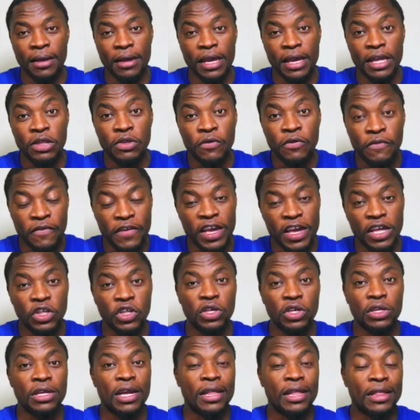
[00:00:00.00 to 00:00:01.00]

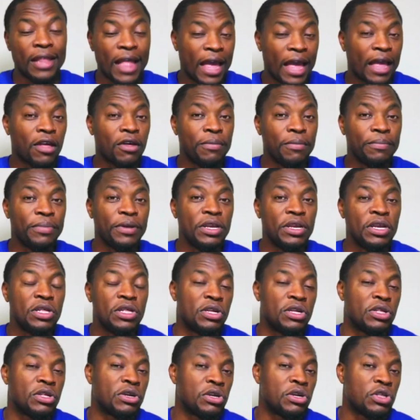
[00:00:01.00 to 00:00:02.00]
innovation. I like companies
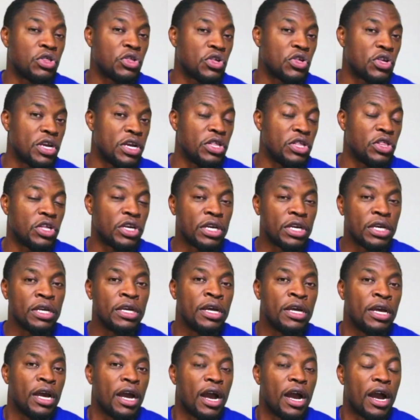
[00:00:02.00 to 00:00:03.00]
that are changing
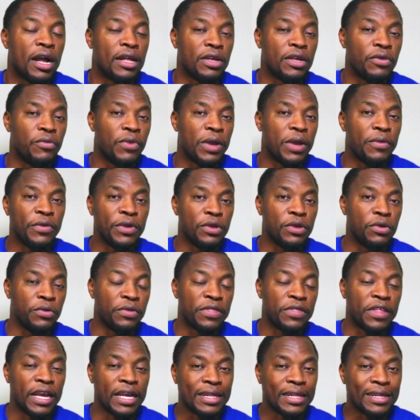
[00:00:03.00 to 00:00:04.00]
the way we do
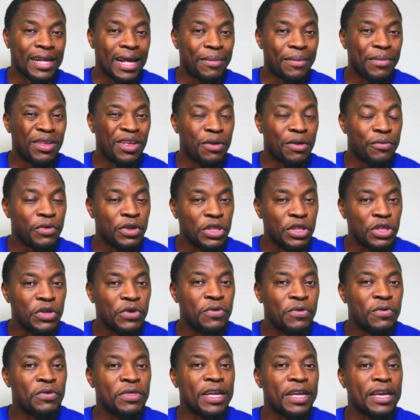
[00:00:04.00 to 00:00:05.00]
things, coming up with
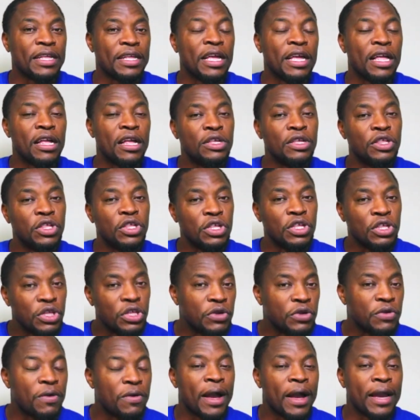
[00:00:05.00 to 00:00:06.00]
new technologies,
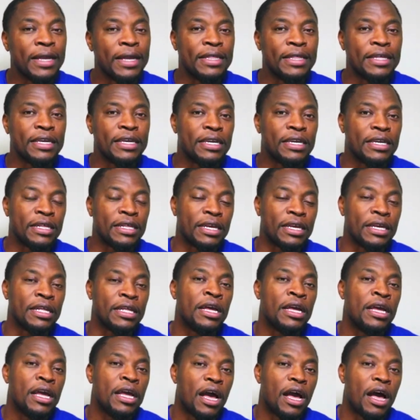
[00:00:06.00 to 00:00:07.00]
new ideas. And
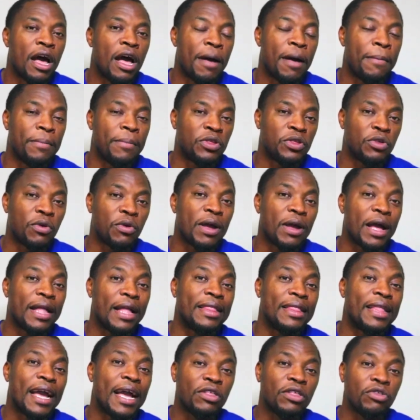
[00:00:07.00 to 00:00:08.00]
so I
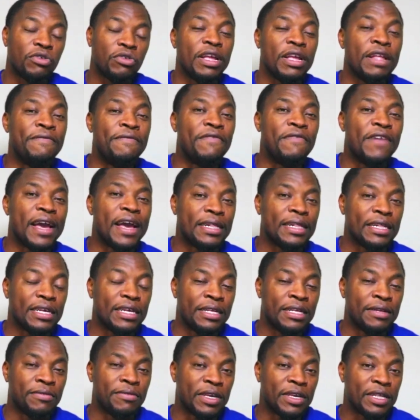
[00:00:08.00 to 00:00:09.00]
like to invest
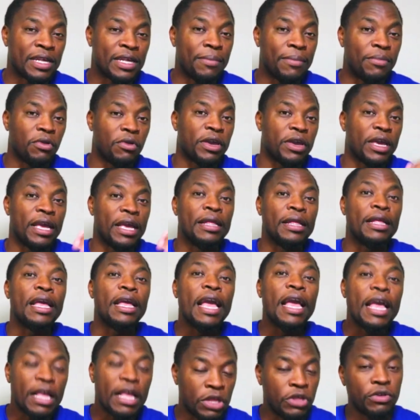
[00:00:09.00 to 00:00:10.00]
in, because I'm looking
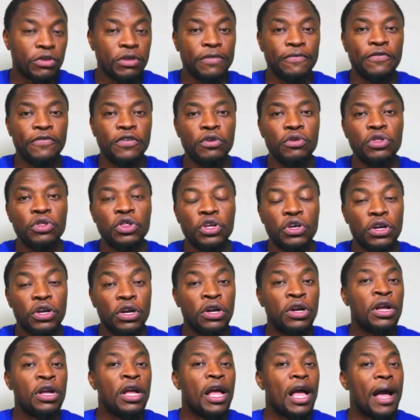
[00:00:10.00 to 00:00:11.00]
into the
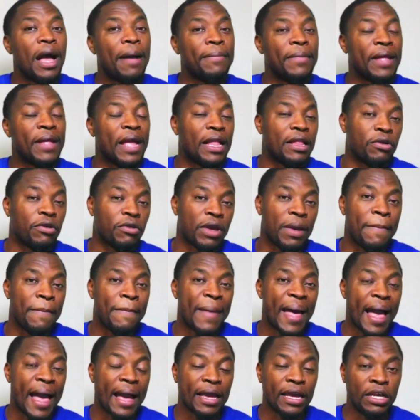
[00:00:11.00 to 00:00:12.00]
future. I'm not looking
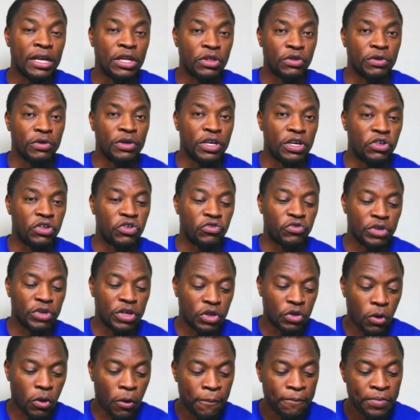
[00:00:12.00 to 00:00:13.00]
back into history.
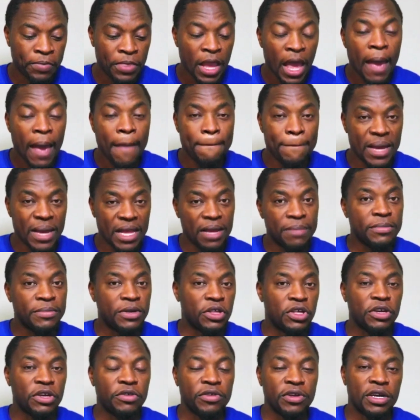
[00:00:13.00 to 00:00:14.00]
So Meta
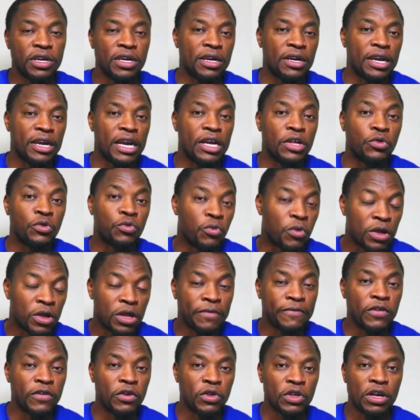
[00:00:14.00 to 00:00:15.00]
Material is one
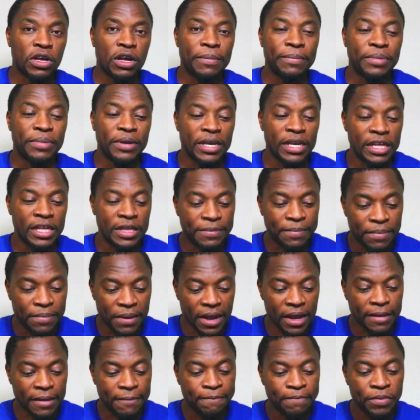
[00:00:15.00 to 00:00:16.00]
of those companies,
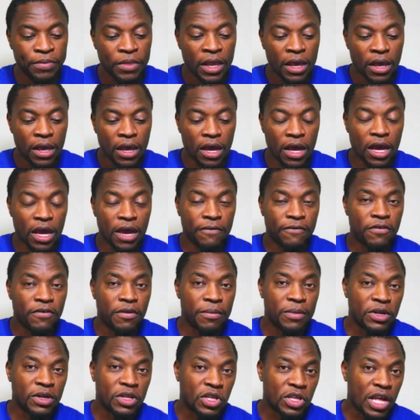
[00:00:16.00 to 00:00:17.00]
but
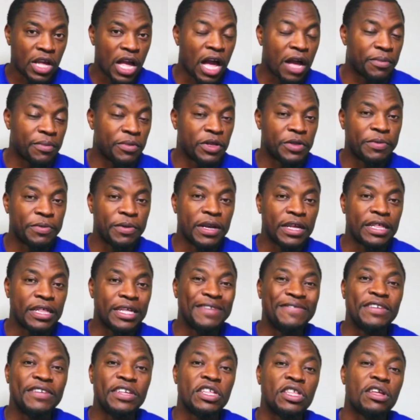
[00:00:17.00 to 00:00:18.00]
from a stock
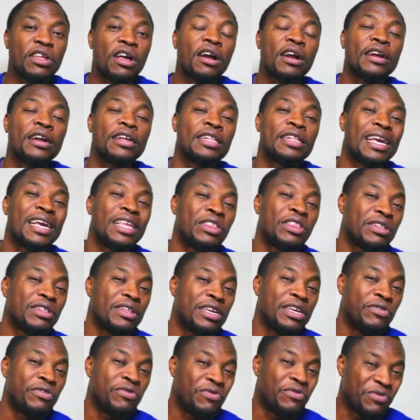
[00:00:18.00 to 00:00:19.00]
perspective, the stock has
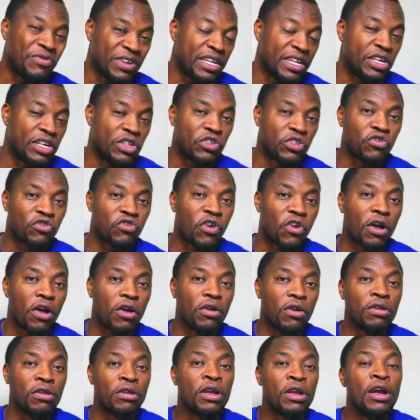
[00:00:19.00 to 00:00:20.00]
actually really
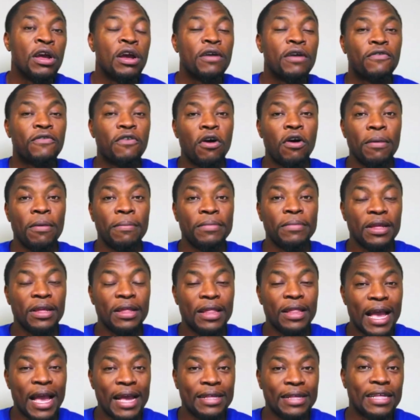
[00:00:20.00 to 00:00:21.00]
struggled from the
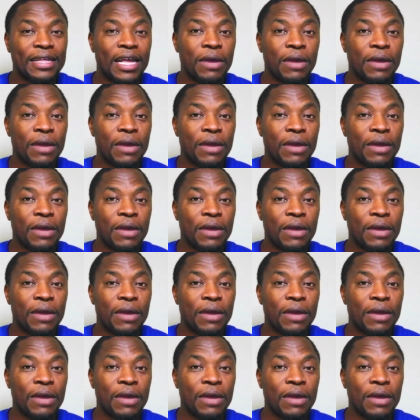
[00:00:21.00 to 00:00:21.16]
last